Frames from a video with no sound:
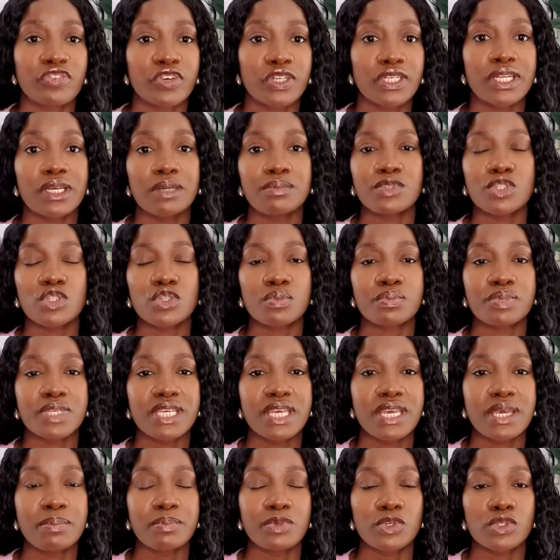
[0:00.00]
for them to
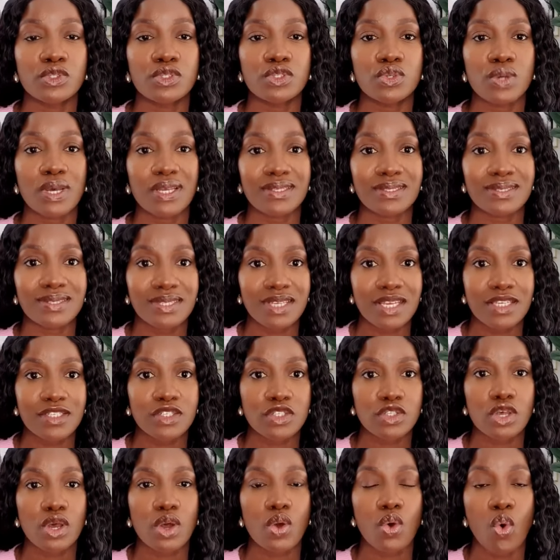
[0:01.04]
be able to
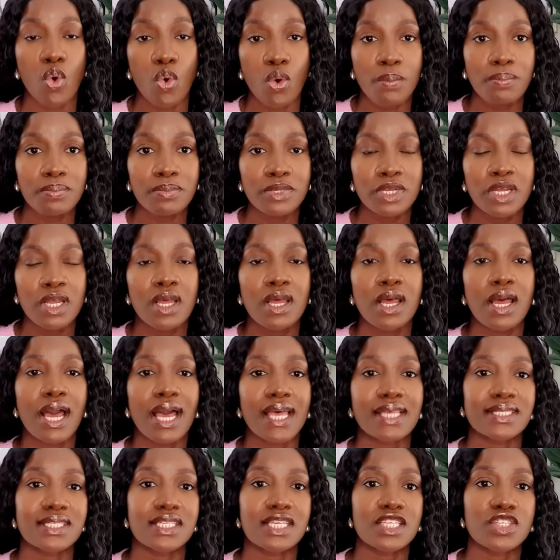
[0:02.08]
access home,
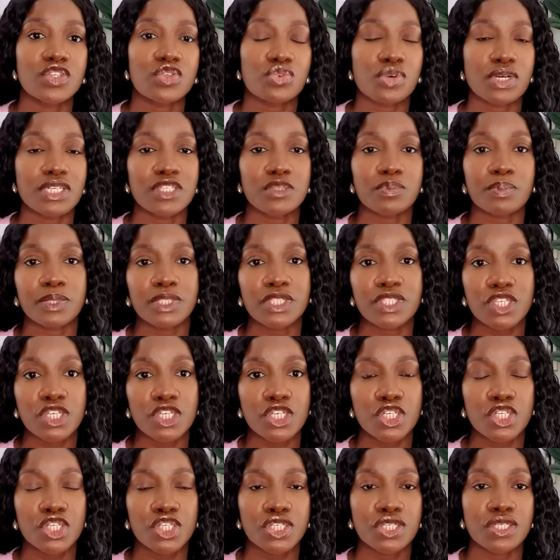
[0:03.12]
access
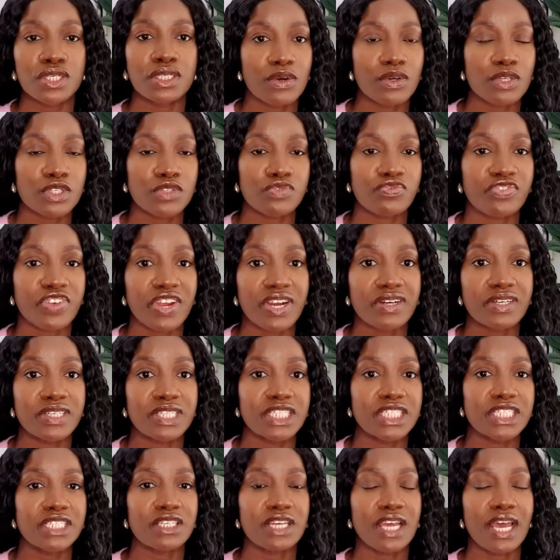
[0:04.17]
transportation. That was
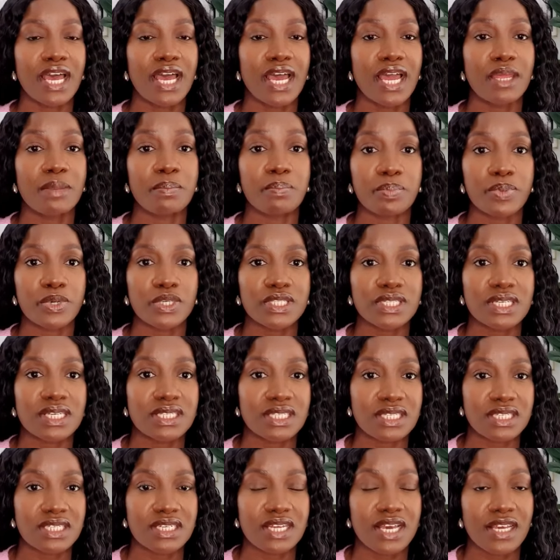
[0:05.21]
very uh,
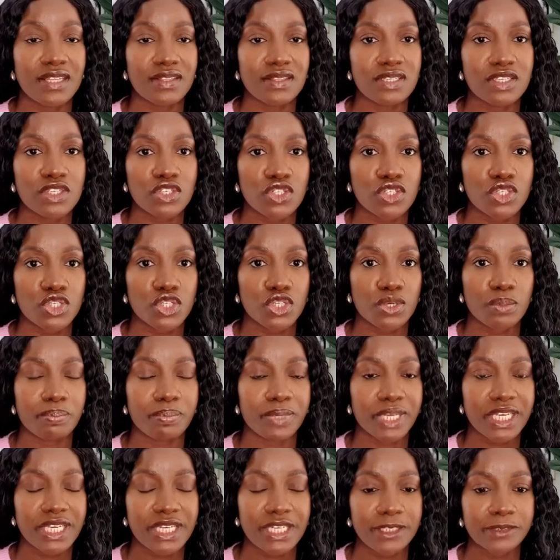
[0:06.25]
important in our decision
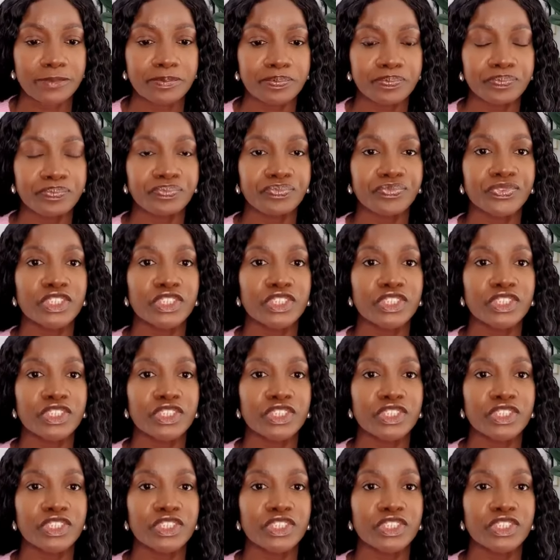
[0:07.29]
making.